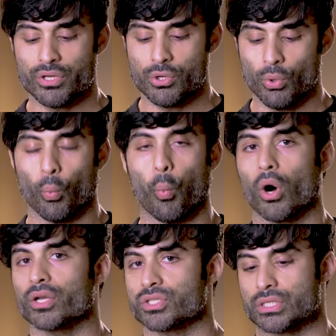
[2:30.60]
do you
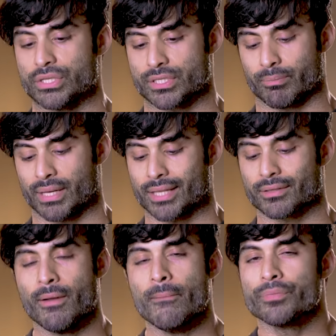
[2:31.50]
water this plant?
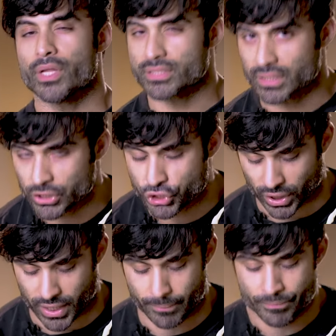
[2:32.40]
It's a little
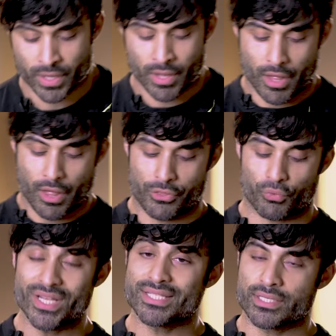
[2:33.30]
tricky. The
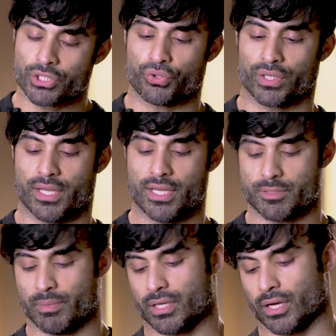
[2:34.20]
reason it's tricky
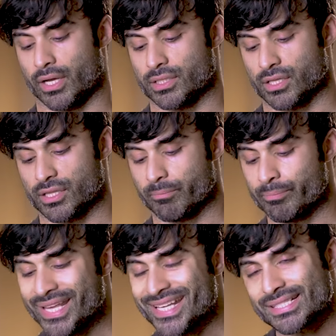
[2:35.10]
is because the
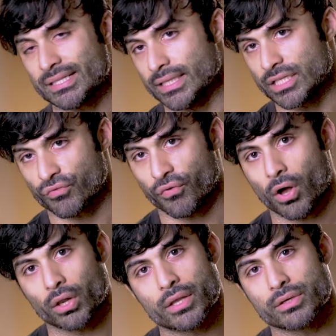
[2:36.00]
peace lilies
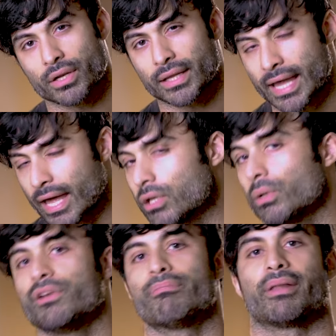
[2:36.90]
fall under a
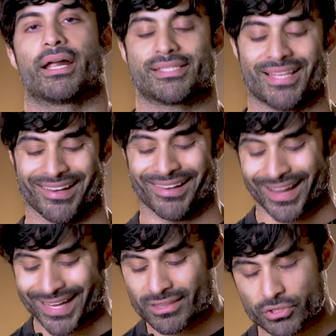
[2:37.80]
category of plants that
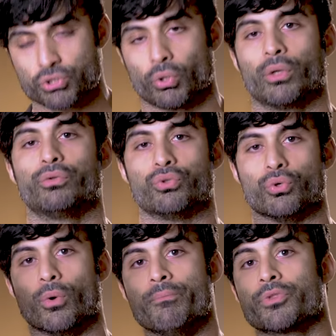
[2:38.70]
like their soil to